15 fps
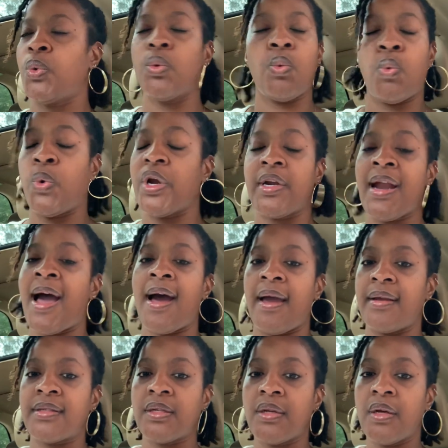we're
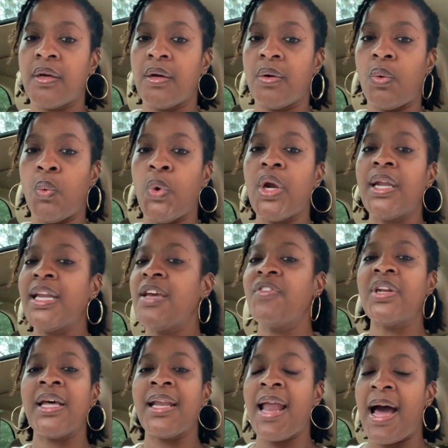not. We're
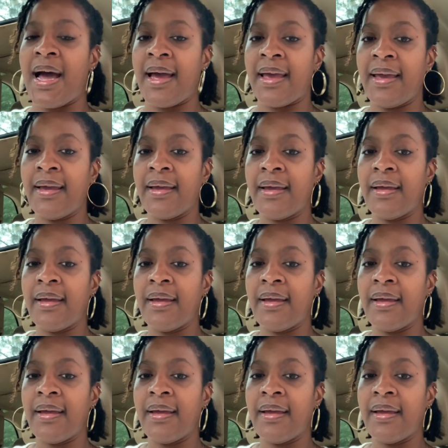living a lie.